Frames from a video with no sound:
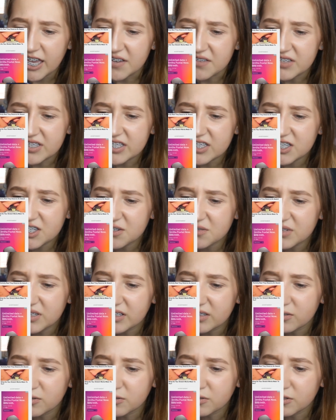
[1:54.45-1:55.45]
Ever since she was
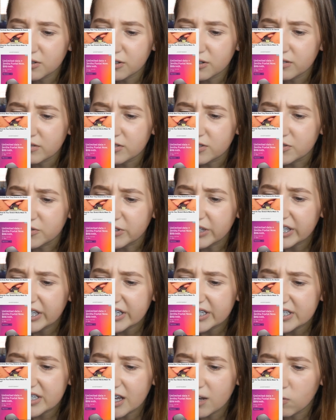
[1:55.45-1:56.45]
a little girl,
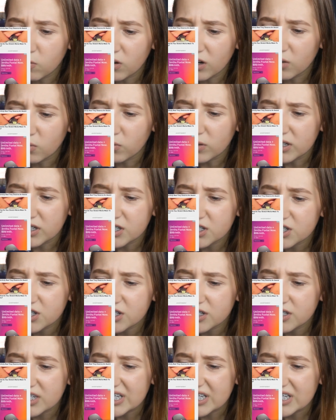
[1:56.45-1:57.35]
Julia has had one wish,